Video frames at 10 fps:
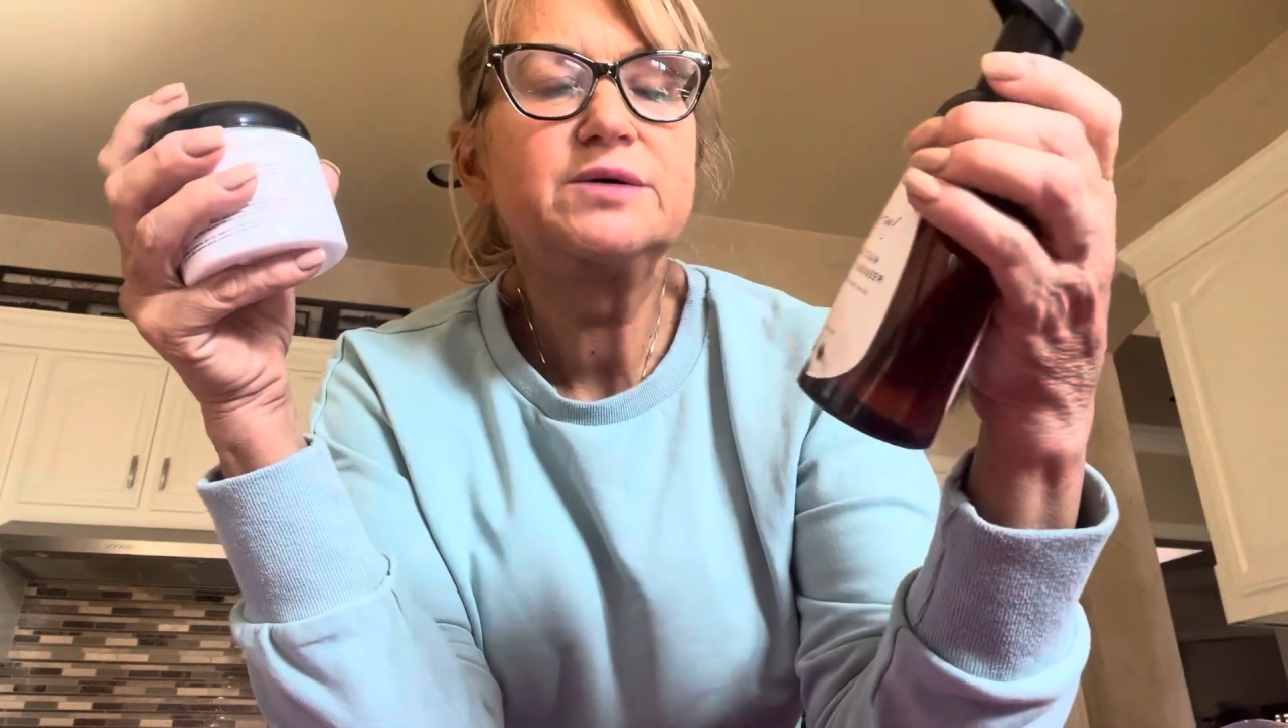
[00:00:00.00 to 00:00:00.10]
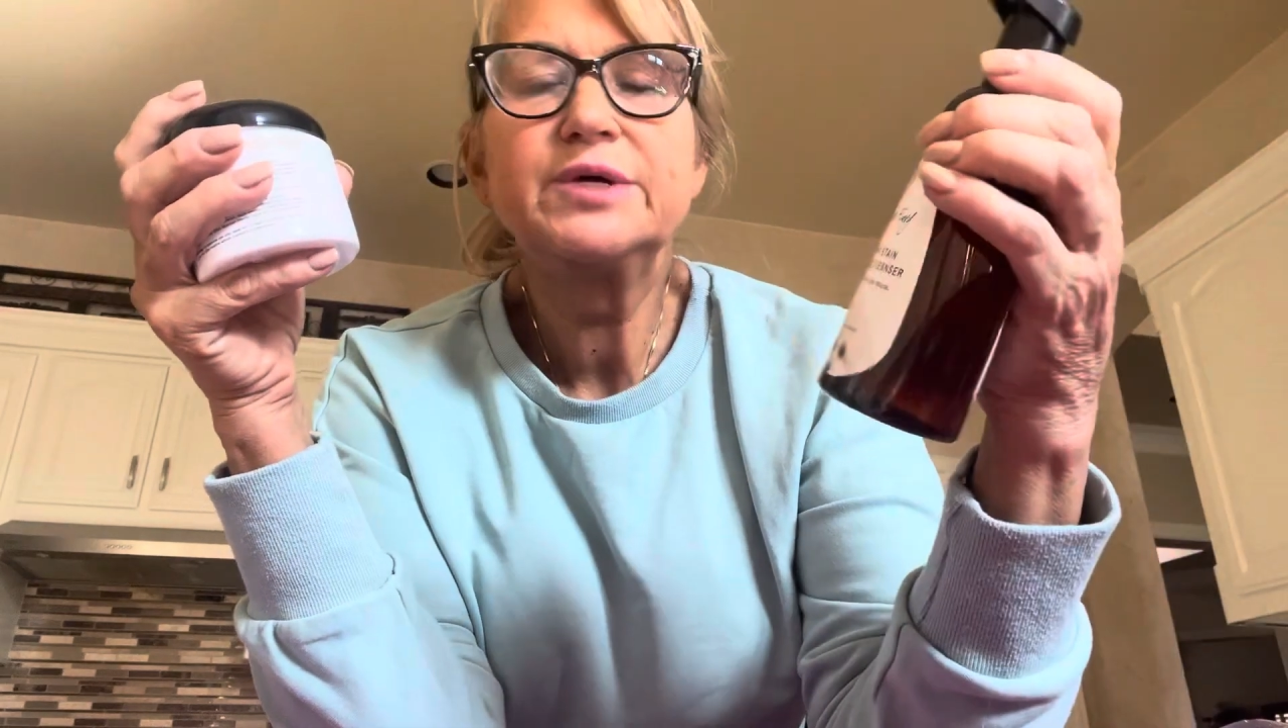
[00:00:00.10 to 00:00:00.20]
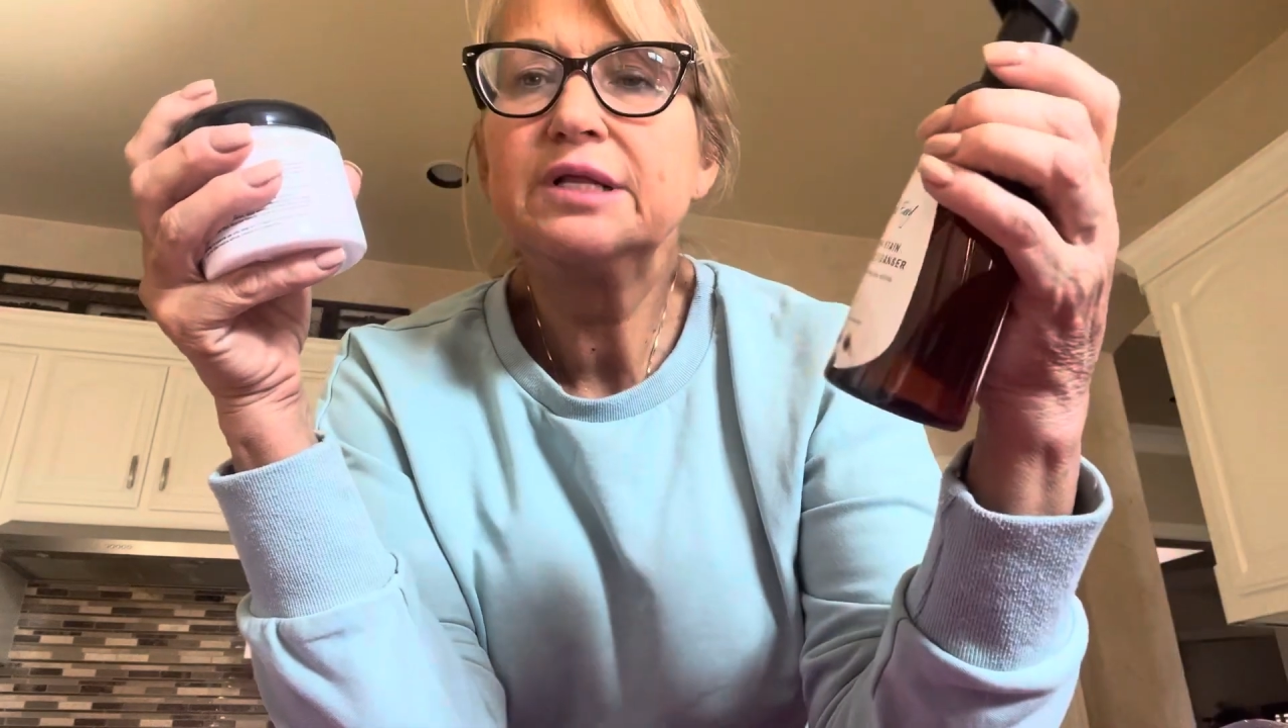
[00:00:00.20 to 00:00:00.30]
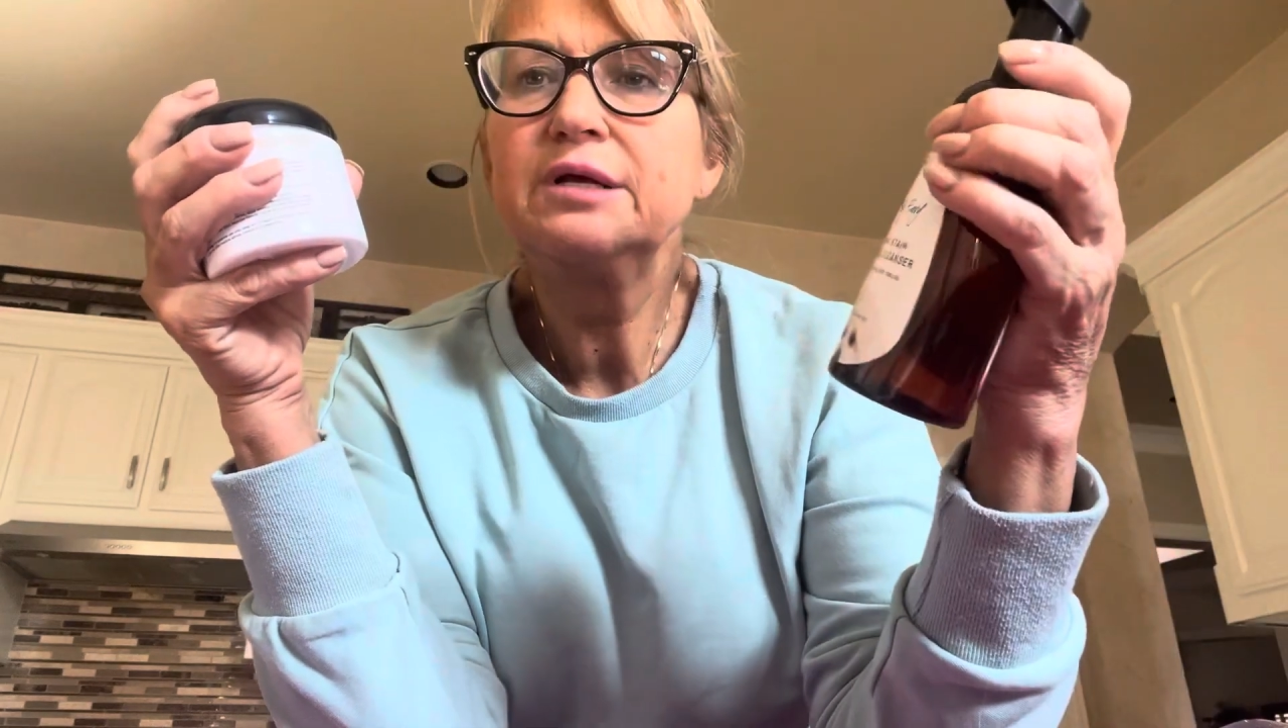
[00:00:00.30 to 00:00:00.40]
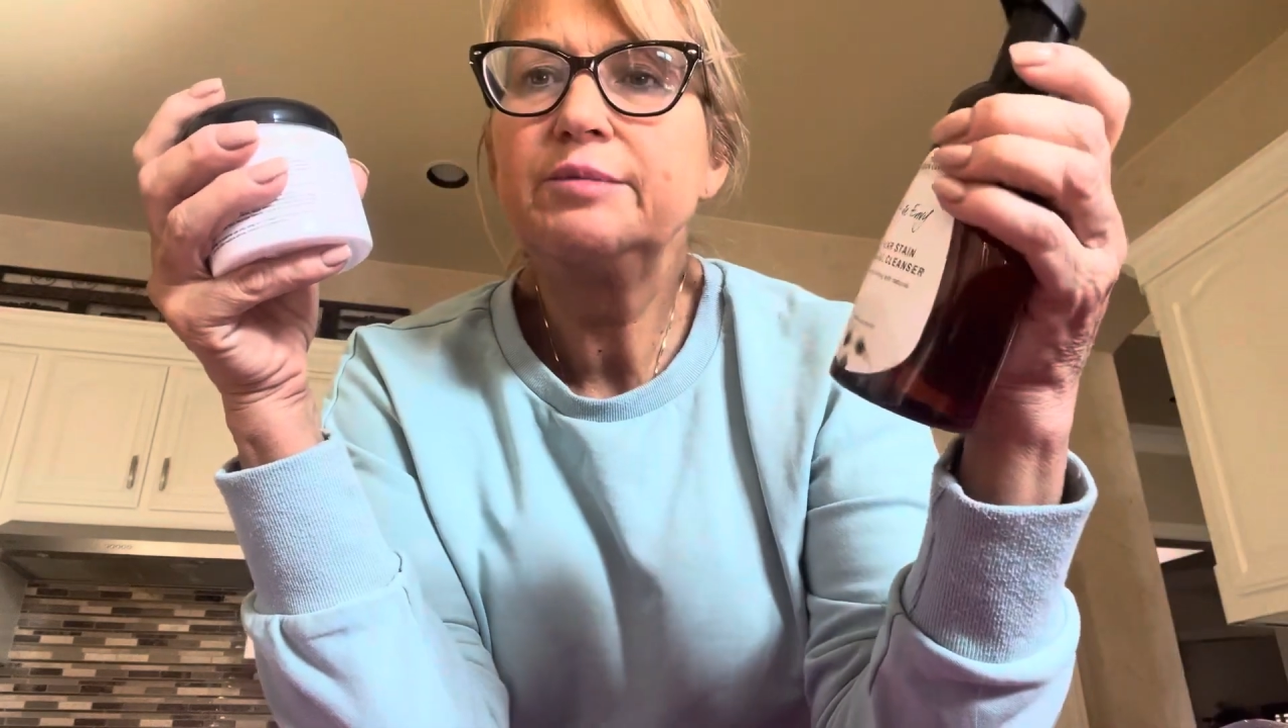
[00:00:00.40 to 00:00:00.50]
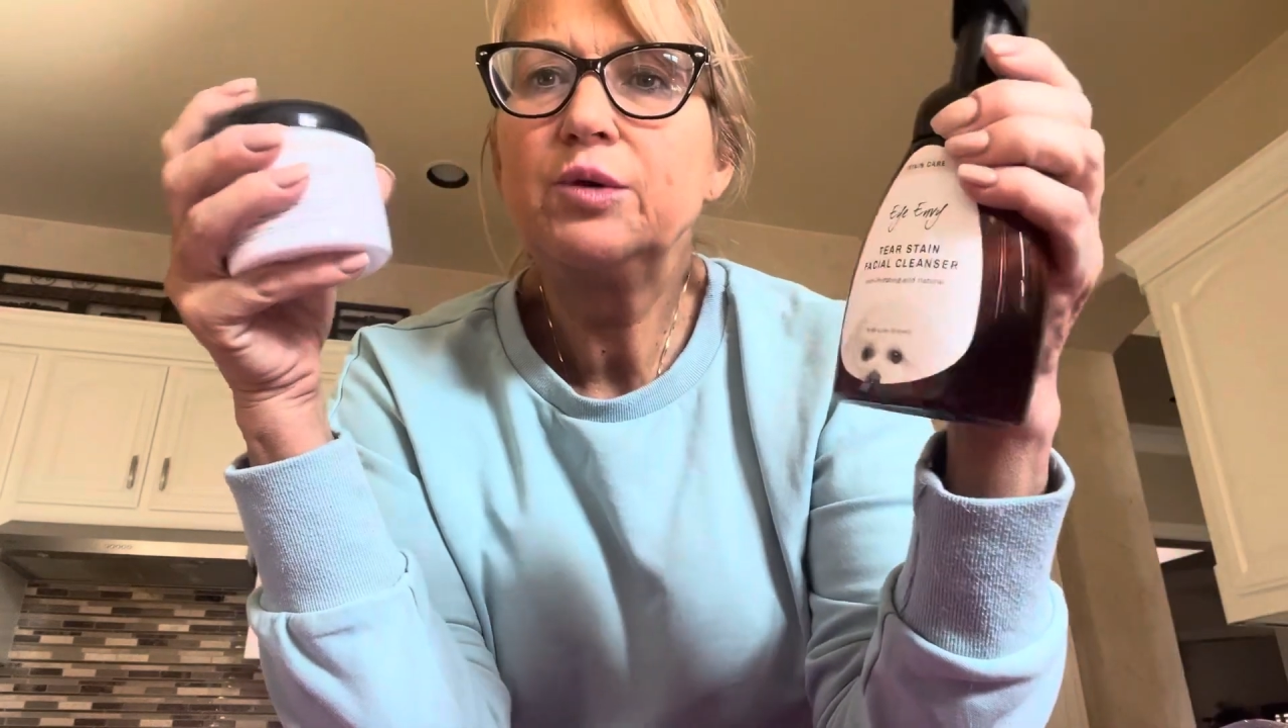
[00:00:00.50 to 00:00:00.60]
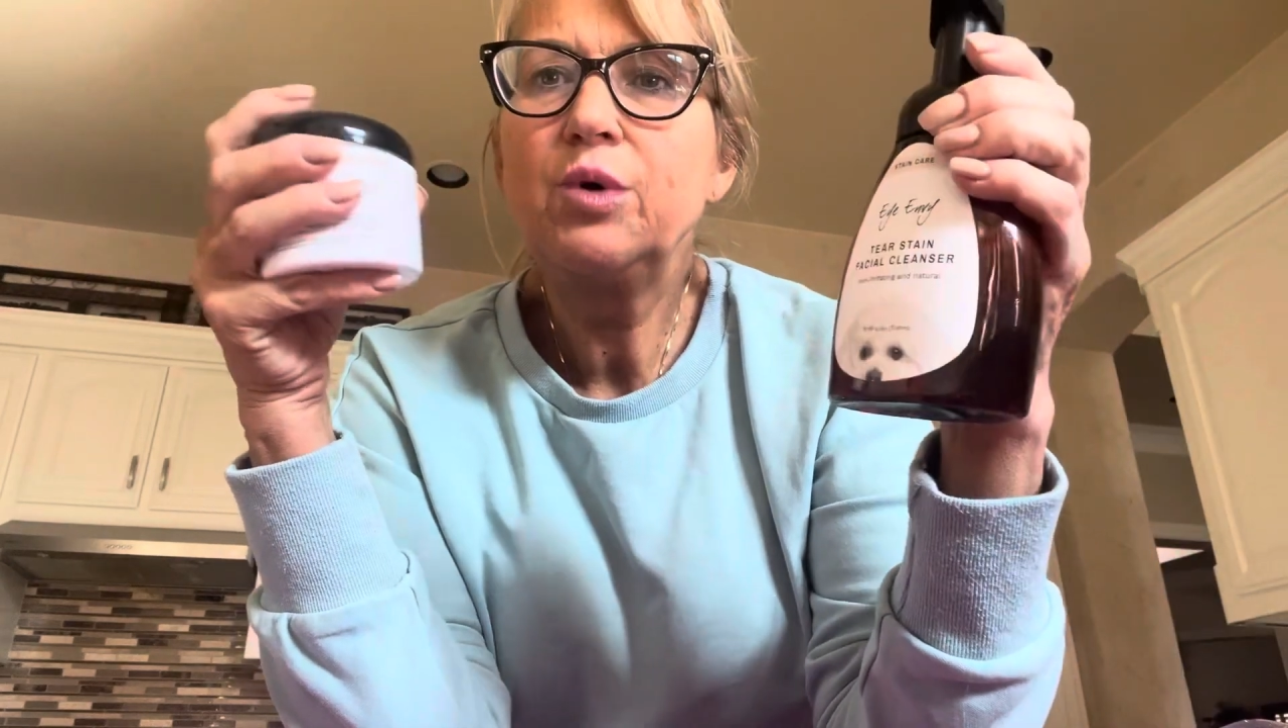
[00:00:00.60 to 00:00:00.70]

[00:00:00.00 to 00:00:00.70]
it with a little bit of